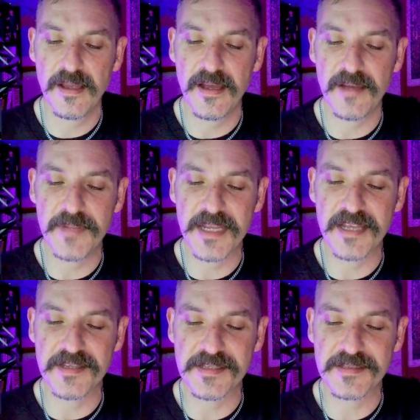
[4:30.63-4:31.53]

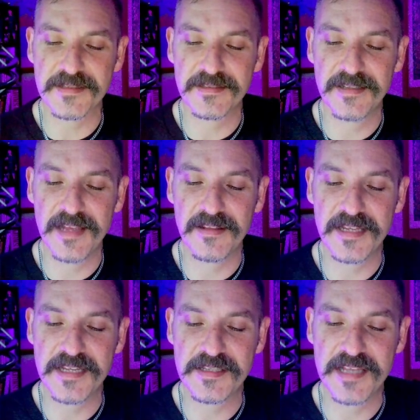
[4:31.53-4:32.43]
Because at
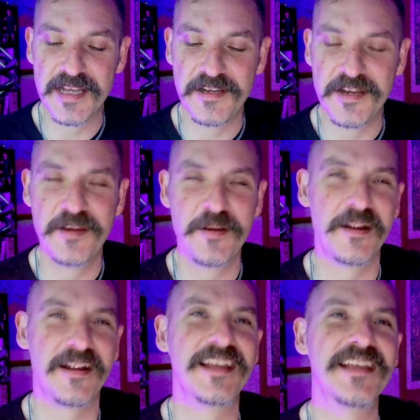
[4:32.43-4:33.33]
least then
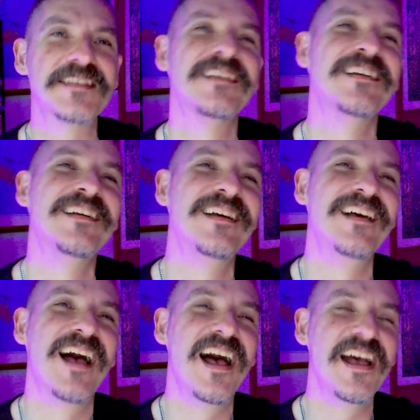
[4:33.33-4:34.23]
you're, I guess,
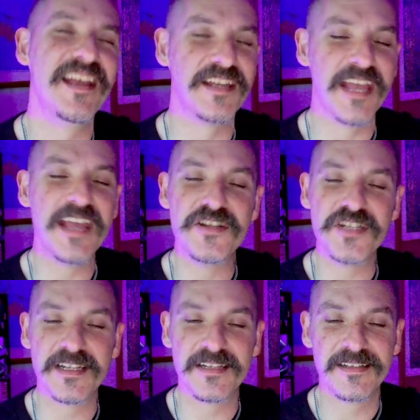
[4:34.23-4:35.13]

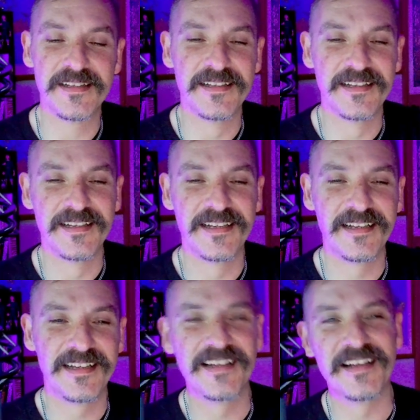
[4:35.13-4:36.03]
engaging,
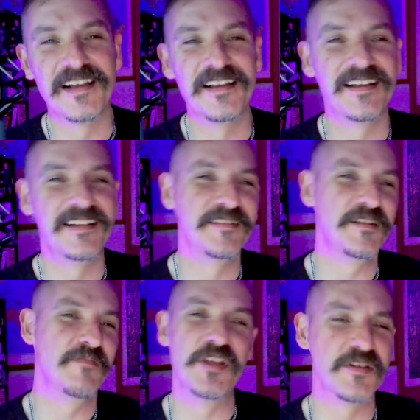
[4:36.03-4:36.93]

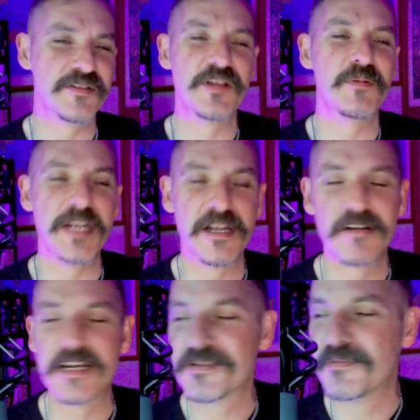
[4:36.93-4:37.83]
even though there's nobody
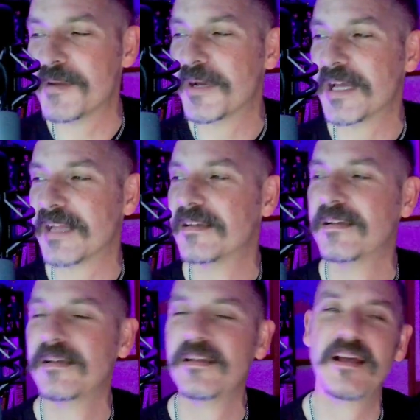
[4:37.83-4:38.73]
across from me, but,
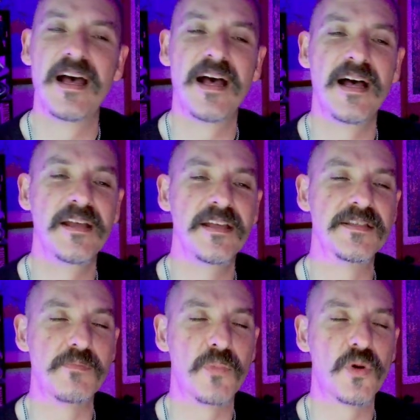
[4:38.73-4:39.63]

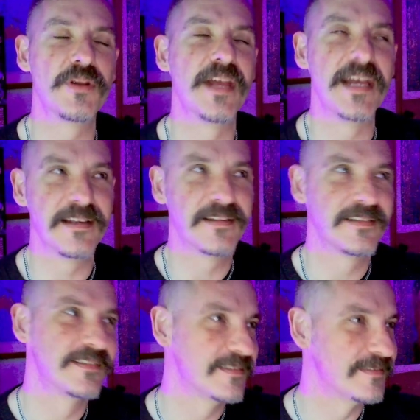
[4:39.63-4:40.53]
it's more like
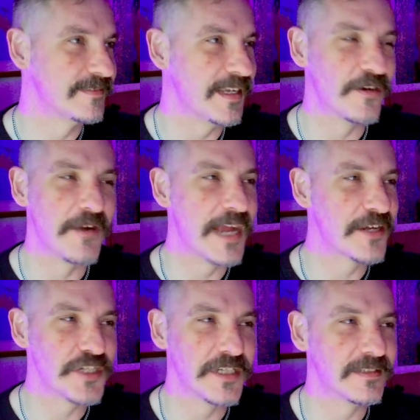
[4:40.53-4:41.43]

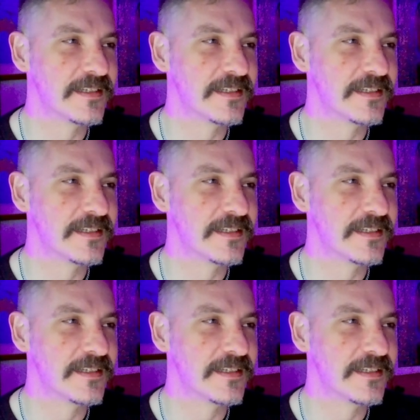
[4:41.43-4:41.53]
interaction.